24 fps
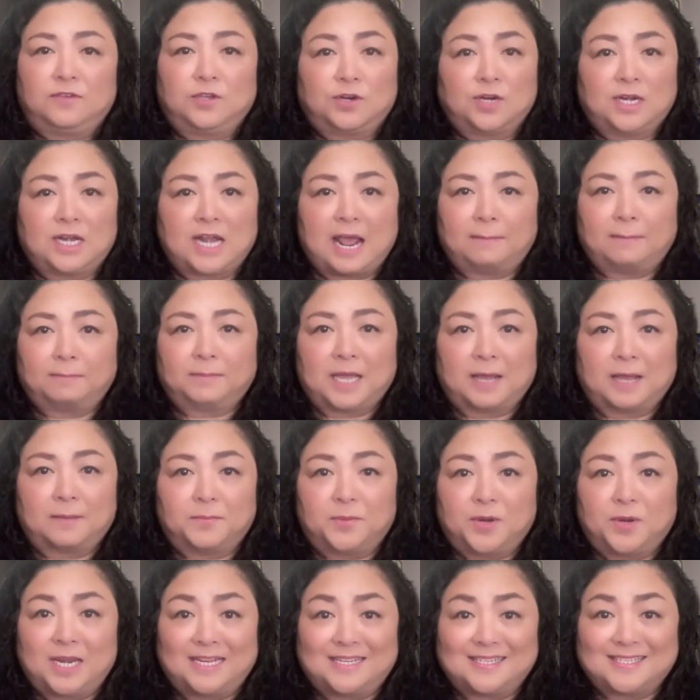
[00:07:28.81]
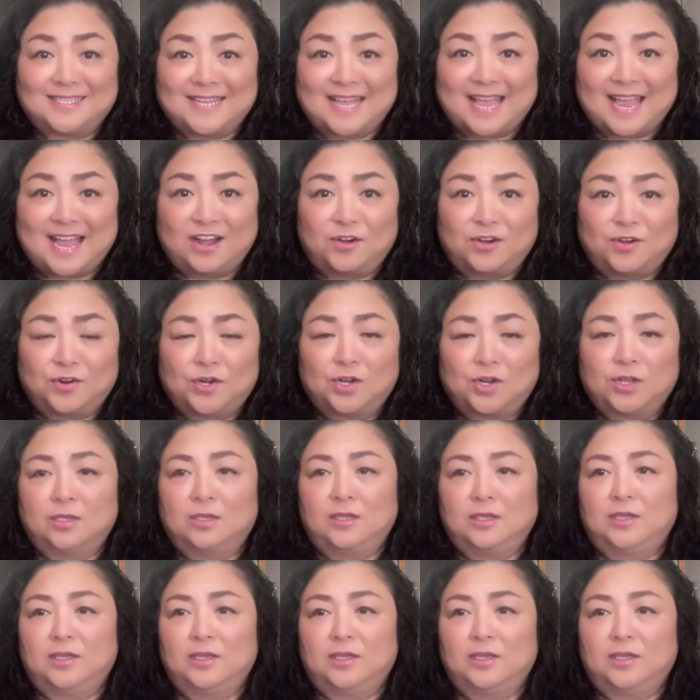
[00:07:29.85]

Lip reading: your laptop breaks down,